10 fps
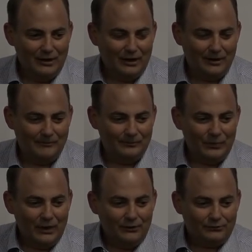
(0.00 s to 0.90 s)

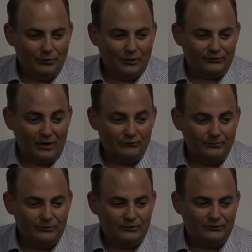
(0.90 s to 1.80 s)
Um, so aside
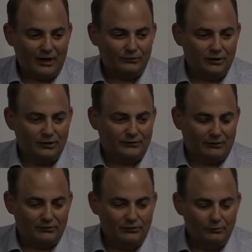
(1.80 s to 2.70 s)
from desaturating it so it
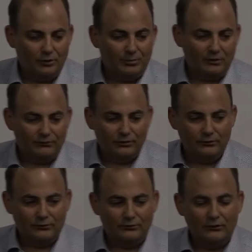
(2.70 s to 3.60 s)
actually worked better for the
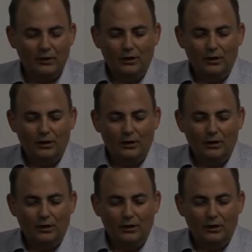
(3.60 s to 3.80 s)
users,